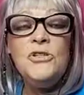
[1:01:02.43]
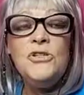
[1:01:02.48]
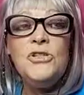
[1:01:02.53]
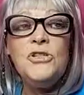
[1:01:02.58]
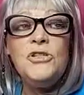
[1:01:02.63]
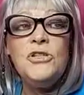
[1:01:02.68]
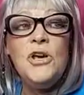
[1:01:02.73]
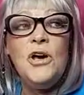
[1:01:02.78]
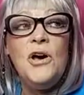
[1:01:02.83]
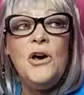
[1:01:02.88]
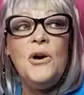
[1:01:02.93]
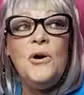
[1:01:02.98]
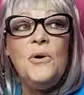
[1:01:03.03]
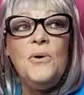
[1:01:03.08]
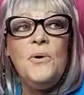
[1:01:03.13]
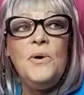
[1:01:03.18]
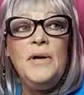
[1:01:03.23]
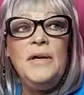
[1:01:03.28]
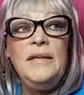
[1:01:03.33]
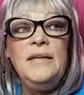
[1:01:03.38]

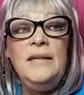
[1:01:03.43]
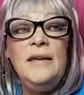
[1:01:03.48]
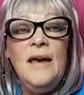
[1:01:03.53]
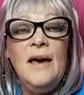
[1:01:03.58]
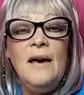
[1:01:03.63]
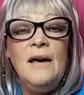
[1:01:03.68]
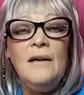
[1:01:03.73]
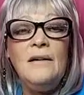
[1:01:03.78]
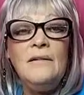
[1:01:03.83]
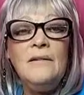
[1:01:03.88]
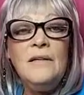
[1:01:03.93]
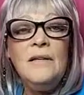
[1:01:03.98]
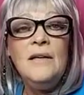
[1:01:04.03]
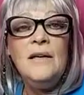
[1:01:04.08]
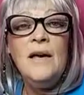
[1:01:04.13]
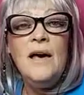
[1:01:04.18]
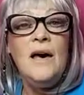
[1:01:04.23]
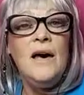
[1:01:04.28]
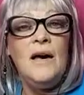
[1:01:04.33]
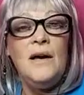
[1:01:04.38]
So, yeah,
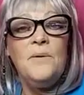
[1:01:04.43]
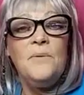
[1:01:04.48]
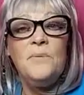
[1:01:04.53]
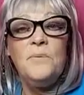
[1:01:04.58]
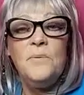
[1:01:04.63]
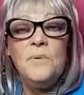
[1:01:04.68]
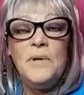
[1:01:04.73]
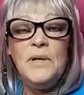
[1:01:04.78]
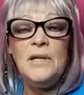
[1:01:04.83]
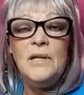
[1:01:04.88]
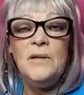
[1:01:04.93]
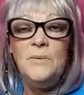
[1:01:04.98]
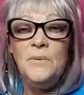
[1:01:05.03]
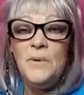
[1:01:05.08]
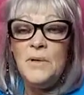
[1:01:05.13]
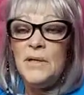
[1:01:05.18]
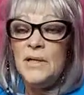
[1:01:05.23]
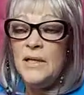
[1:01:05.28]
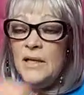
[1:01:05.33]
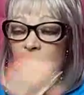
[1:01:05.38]
I really,
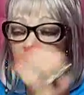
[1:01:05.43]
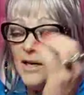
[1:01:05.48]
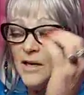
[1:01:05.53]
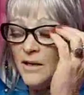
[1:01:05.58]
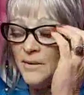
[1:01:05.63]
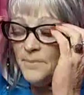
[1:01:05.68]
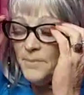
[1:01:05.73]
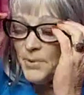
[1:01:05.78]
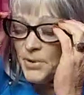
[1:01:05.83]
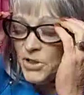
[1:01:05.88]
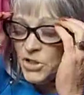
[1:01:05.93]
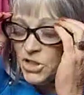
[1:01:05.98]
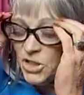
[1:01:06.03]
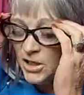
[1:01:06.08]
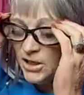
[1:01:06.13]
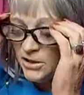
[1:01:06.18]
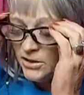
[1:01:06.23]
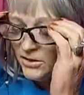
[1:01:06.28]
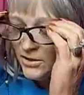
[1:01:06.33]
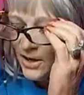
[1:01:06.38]
really uh,
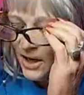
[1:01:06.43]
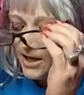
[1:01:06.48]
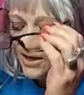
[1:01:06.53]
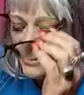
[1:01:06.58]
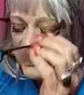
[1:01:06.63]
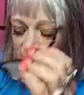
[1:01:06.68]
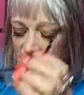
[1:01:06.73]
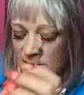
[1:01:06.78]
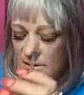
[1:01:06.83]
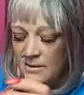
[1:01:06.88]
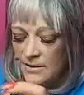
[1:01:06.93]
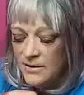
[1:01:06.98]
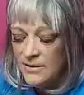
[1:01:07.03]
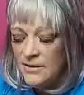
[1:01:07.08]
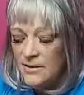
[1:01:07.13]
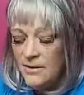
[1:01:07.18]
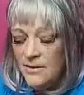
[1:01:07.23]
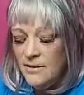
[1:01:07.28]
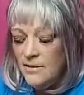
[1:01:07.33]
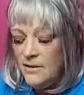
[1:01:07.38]
appreciate you guys
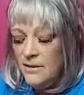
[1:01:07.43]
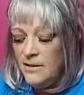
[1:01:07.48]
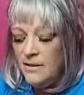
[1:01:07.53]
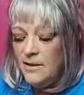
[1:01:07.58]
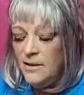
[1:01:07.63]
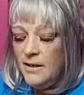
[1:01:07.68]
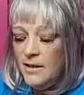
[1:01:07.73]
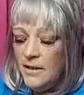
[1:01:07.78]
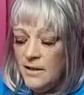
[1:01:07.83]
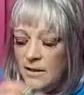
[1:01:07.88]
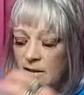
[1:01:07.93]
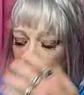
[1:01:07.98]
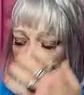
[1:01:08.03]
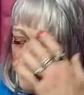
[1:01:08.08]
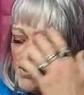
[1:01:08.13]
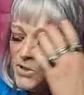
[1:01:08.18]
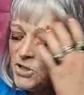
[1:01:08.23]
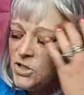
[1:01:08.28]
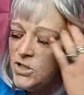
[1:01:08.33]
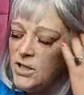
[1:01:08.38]
and
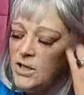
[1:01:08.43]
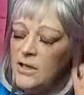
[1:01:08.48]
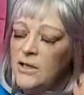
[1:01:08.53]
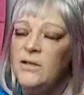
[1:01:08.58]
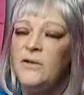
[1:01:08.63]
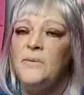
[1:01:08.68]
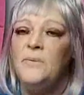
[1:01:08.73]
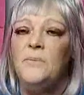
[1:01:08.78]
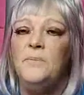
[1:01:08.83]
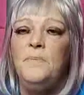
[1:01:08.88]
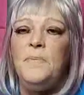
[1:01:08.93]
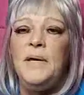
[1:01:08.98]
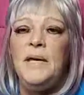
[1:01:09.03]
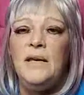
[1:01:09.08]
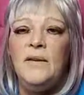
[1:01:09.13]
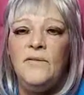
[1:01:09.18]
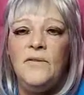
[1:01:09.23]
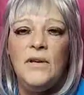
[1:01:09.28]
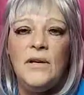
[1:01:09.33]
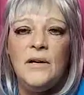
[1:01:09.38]
appreciate you
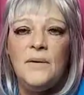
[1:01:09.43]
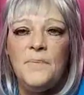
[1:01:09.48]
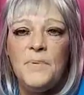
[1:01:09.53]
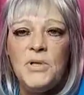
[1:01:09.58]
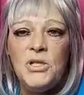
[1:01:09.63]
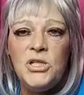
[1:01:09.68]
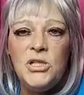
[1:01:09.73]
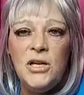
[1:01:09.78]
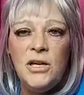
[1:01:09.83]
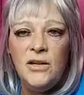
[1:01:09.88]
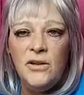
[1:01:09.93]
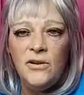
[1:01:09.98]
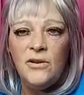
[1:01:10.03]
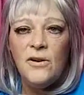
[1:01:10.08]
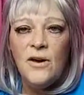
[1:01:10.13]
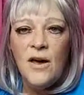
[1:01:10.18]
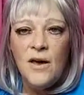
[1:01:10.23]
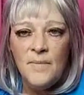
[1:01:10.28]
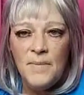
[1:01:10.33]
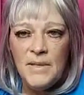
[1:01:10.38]
being there. Appreciate your
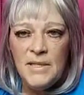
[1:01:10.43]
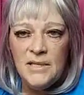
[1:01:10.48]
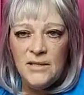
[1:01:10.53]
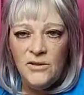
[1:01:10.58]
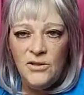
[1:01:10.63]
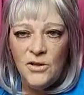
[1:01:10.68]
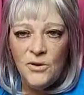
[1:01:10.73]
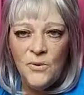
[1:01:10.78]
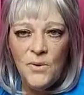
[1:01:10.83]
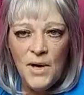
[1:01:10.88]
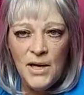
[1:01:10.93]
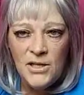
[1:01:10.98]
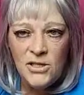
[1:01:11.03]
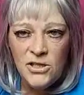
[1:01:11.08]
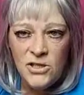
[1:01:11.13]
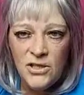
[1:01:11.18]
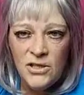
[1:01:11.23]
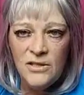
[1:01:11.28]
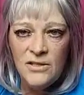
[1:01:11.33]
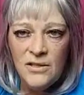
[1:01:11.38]
comments and your
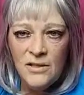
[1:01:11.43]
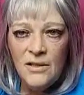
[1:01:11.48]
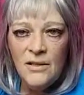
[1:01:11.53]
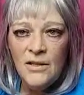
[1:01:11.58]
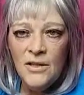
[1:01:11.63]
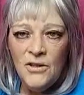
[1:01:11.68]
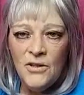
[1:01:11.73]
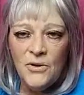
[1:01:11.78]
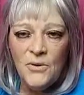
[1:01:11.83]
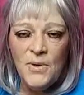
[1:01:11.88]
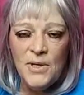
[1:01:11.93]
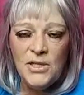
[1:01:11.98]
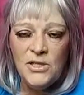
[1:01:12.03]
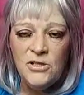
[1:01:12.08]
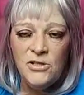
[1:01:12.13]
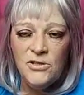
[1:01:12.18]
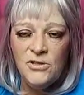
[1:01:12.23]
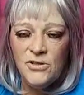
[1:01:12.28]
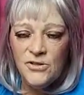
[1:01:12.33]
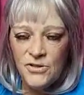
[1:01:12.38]
questions. The
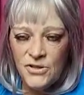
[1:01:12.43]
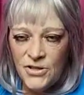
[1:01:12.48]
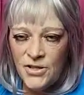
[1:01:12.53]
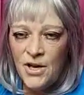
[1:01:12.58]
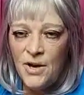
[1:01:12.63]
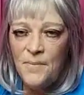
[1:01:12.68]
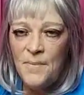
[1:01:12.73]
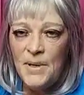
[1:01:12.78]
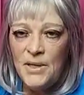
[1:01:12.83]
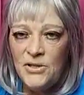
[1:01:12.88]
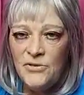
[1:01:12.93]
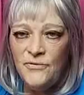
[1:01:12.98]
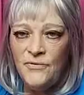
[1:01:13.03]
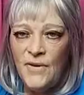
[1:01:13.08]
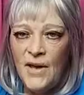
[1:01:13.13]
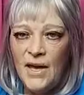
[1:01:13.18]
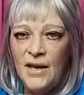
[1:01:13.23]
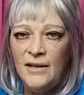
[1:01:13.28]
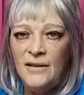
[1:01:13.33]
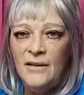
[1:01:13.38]
questions are so much
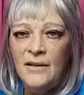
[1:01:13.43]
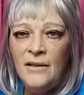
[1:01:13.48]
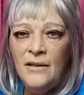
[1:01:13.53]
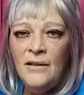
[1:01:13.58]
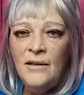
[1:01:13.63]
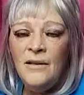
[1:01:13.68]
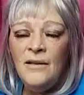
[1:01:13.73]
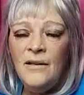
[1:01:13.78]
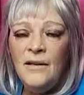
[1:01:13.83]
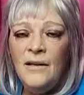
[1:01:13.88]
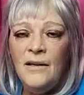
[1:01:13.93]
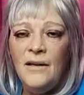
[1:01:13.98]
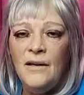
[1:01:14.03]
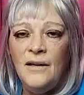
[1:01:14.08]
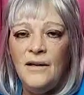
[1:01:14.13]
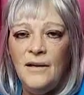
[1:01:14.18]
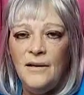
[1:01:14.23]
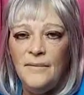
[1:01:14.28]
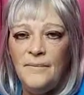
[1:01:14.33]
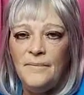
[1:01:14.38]
fun.
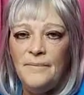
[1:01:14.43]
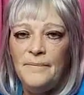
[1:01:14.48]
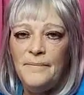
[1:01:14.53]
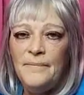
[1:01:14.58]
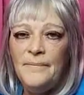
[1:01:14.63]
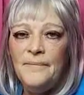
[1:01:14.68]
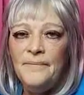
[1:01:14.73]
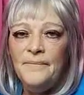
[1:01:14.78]
Um,